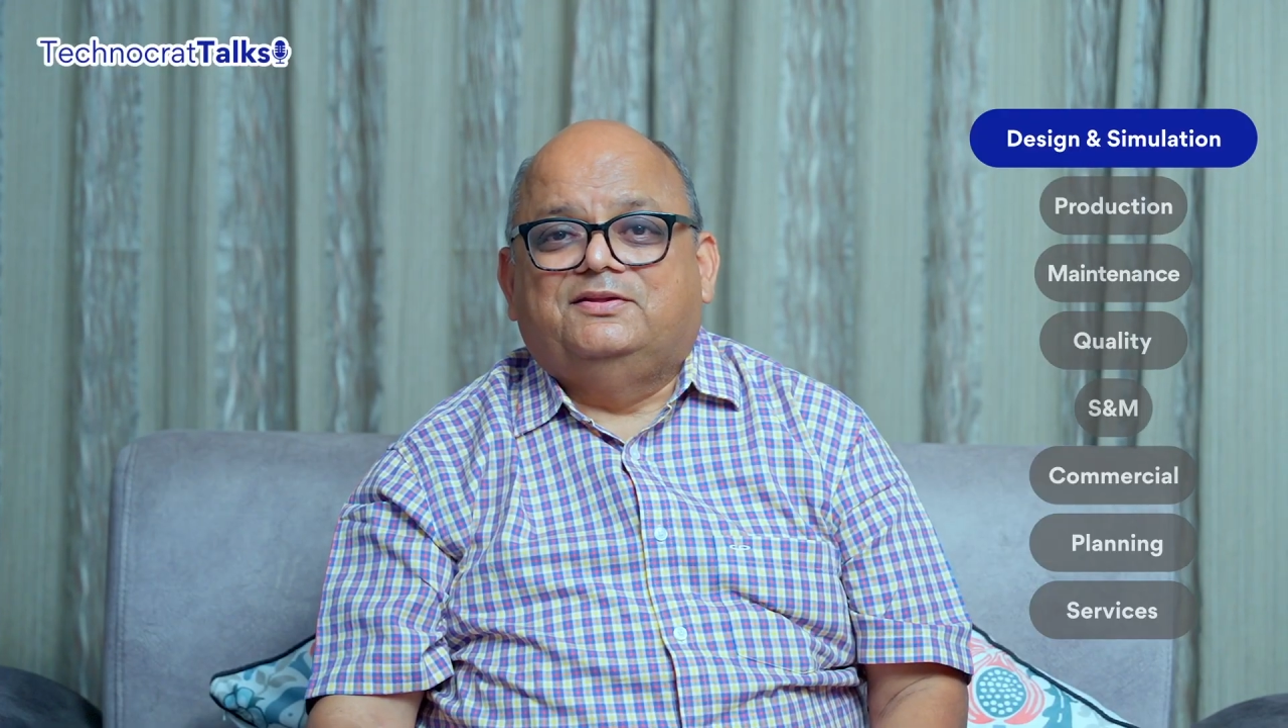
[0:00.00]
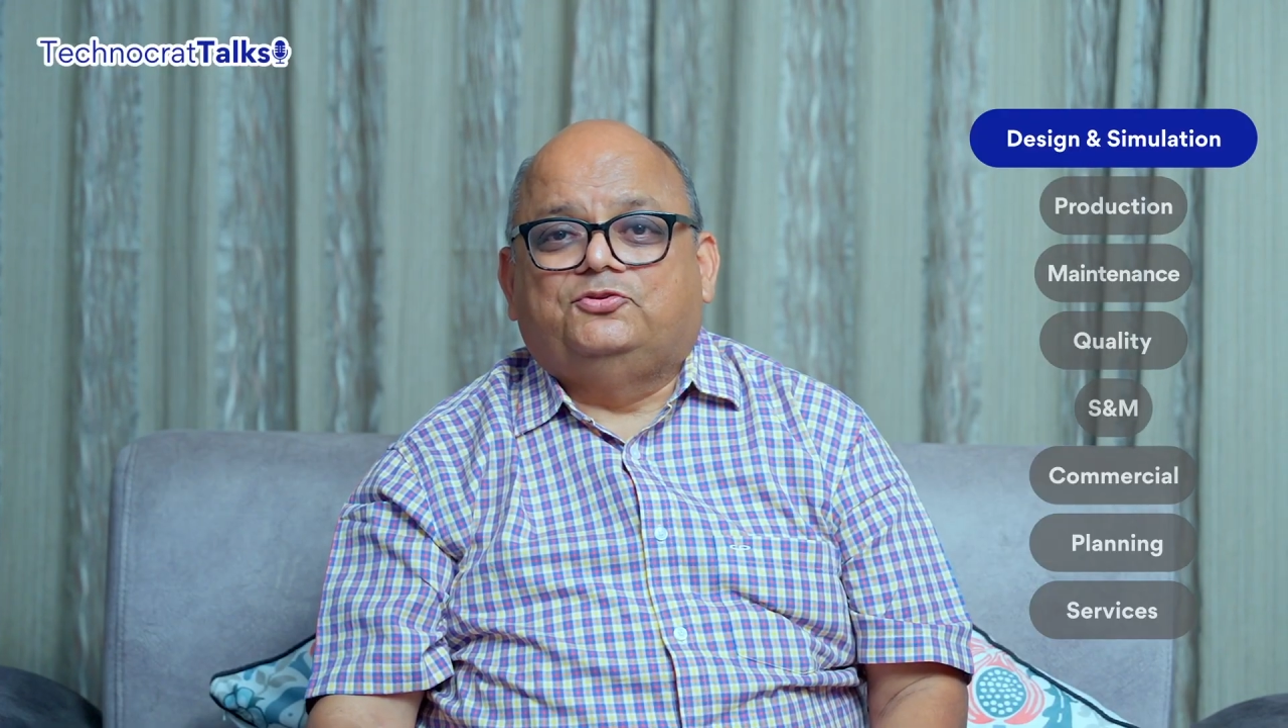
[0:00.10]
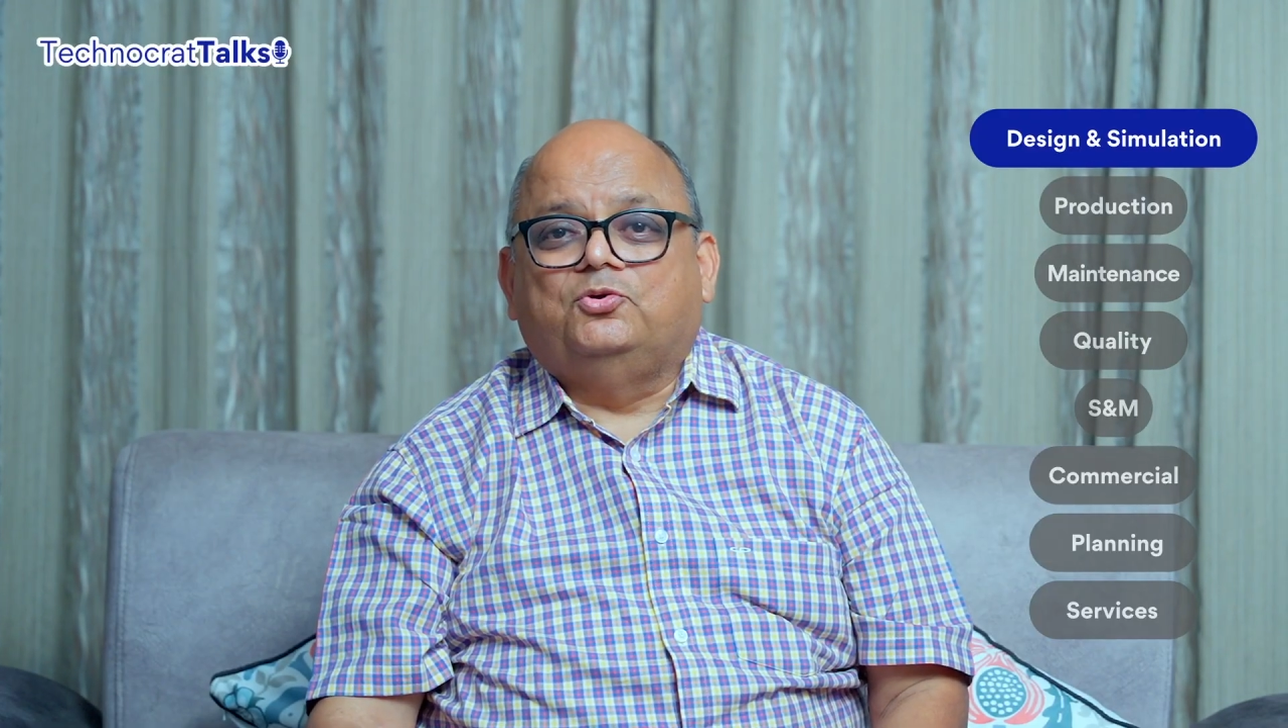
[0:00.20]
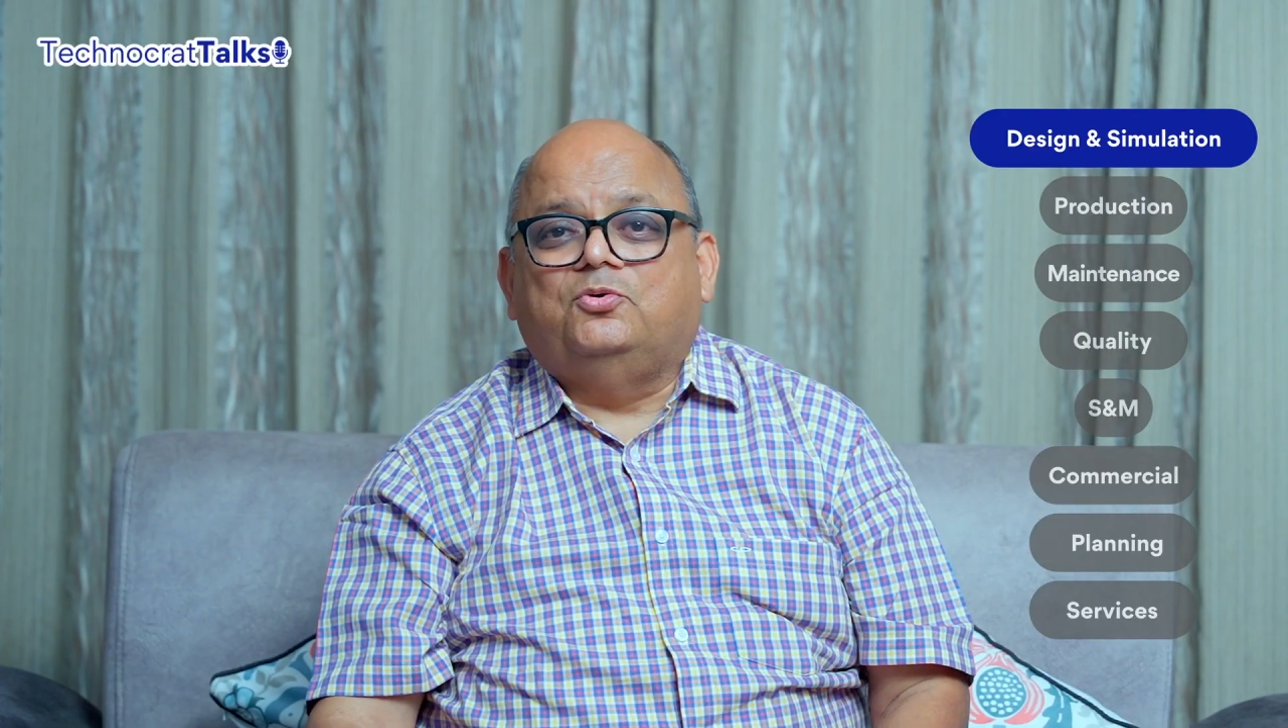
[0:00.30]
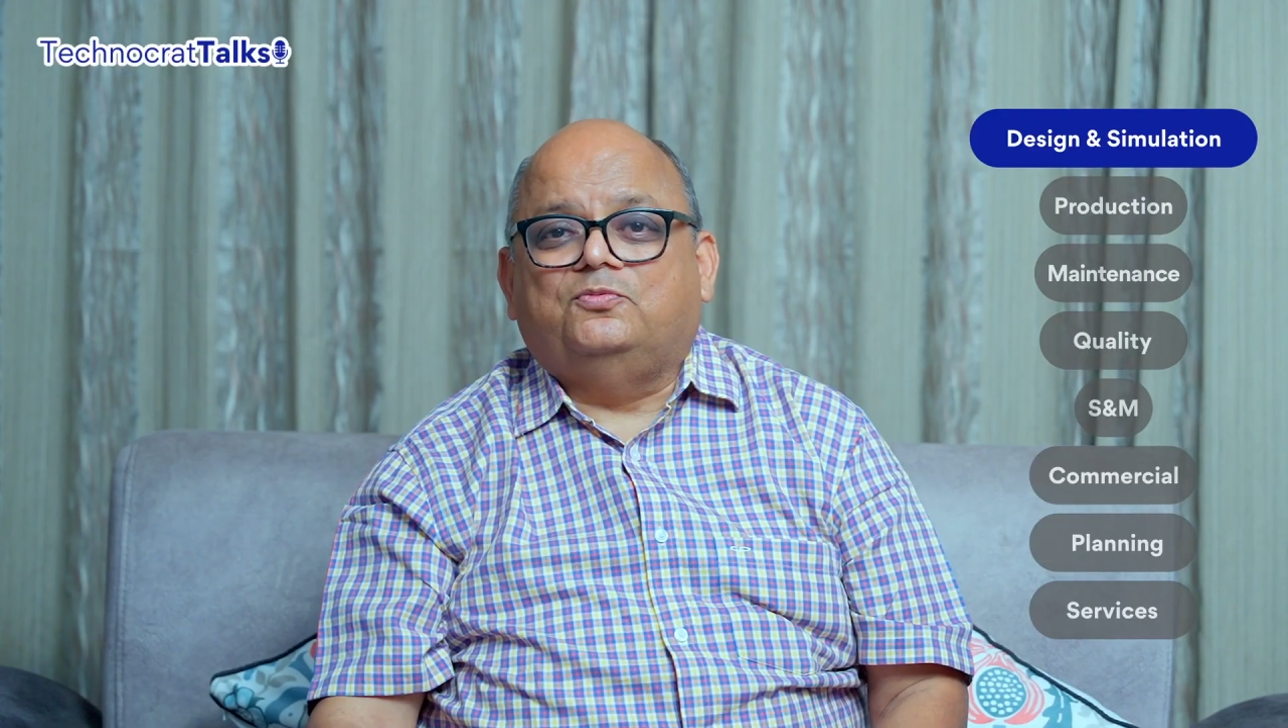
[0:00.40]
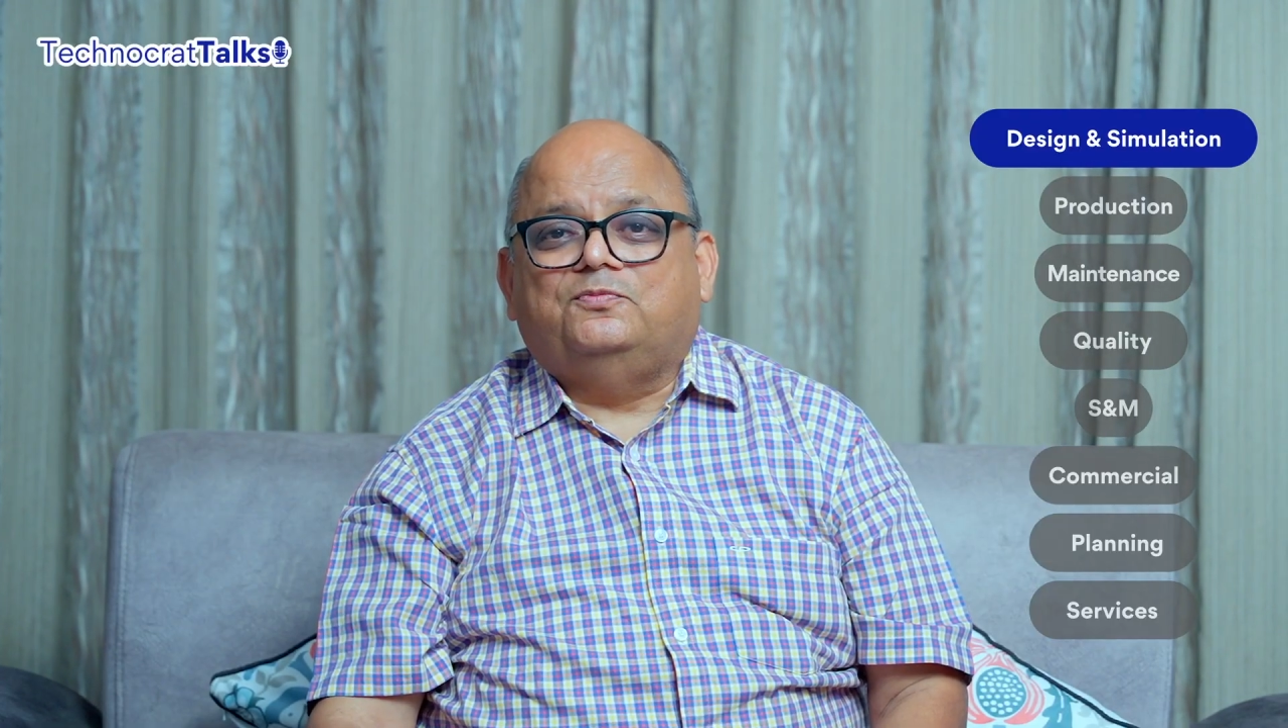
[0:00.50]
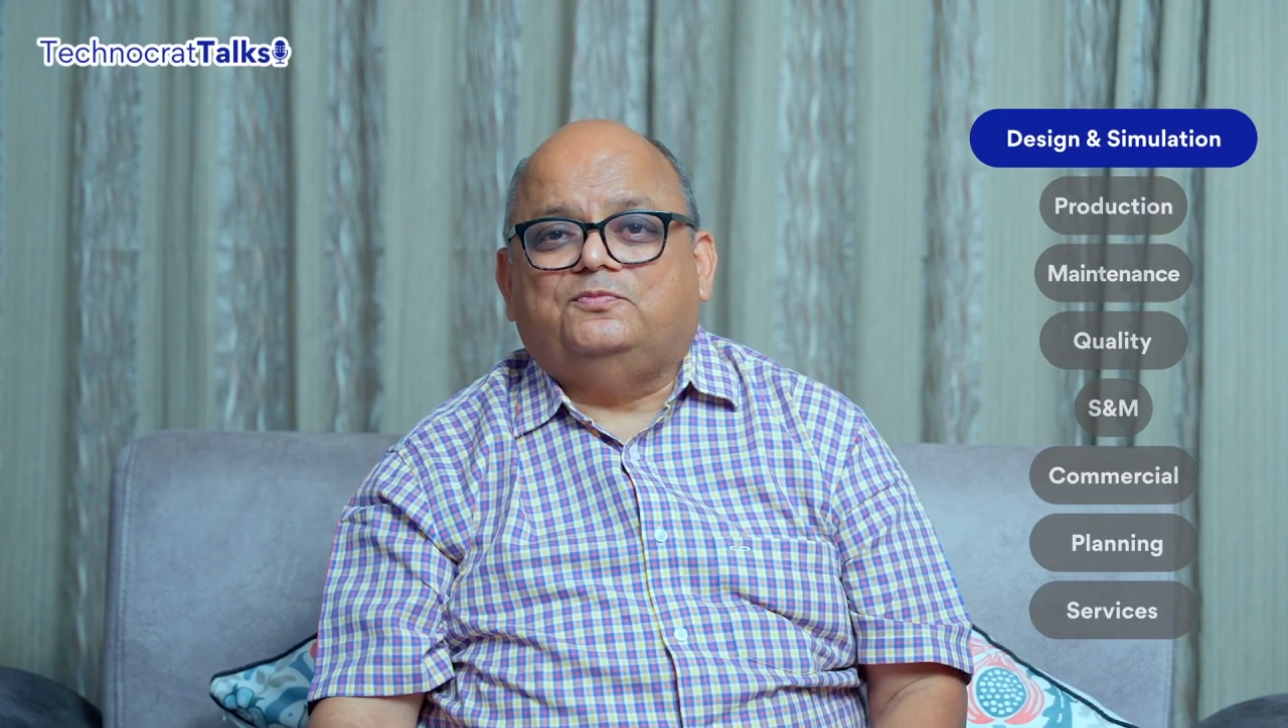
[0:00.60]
So